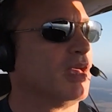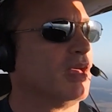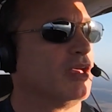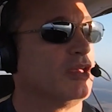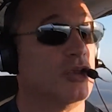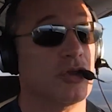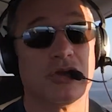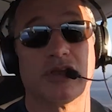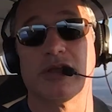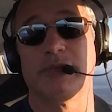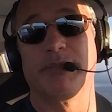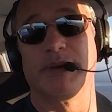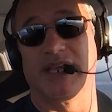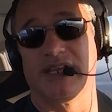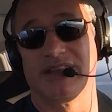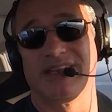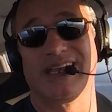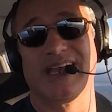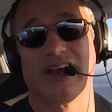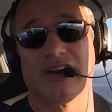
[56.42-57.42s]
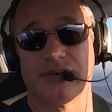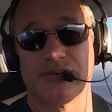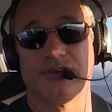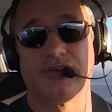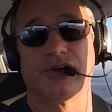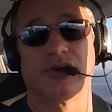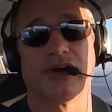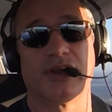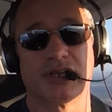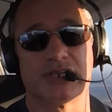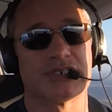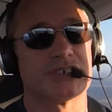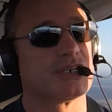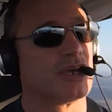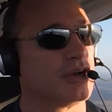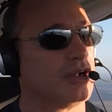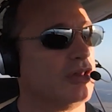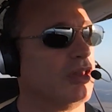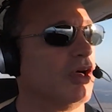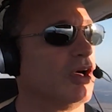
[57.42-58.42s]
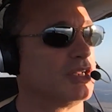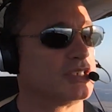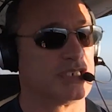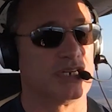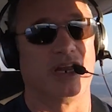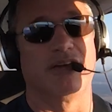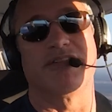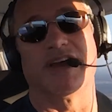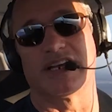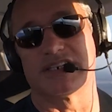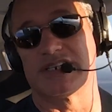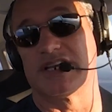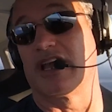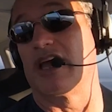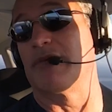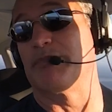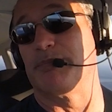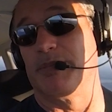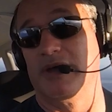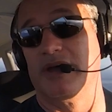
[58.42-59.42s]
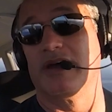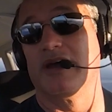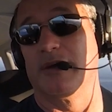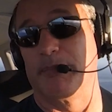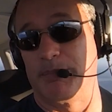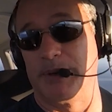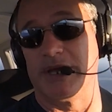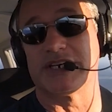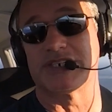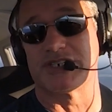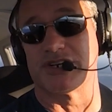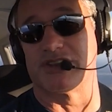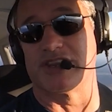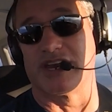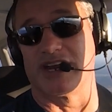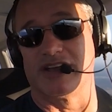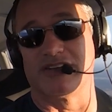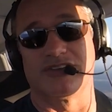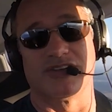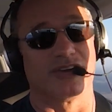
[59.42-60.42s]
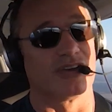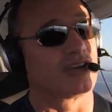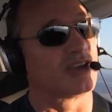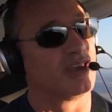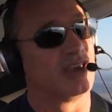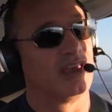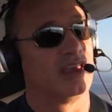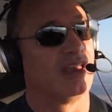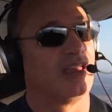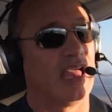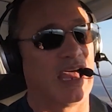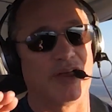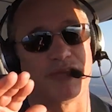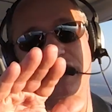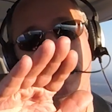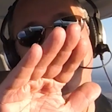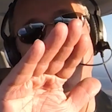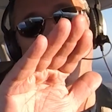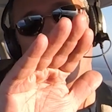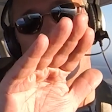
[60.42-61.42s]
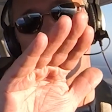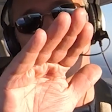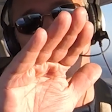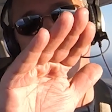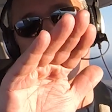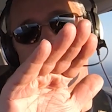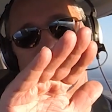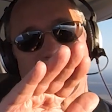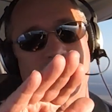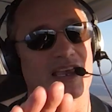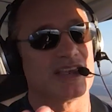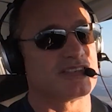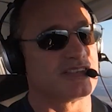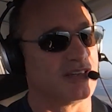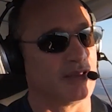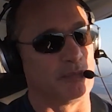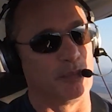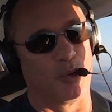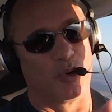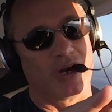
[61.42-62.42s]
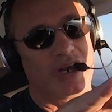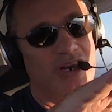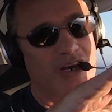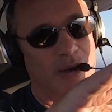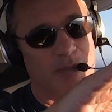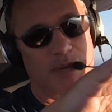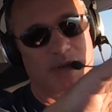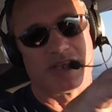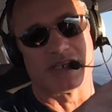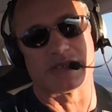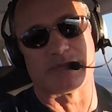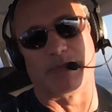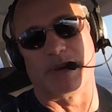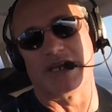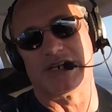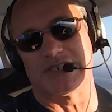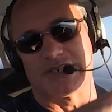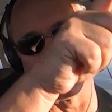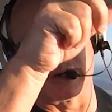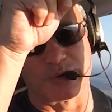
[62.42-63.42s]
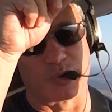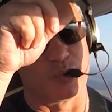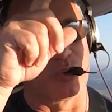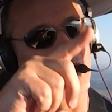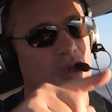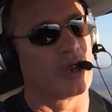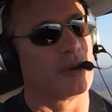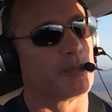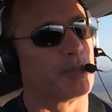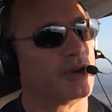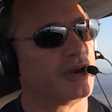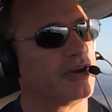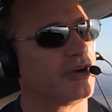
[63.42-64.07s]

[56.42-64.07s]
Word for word: you could be in the air during a shuttle launch, and I've actually got a picture that I took out the nose of a Cessna pointed up at the space shuttle going up in an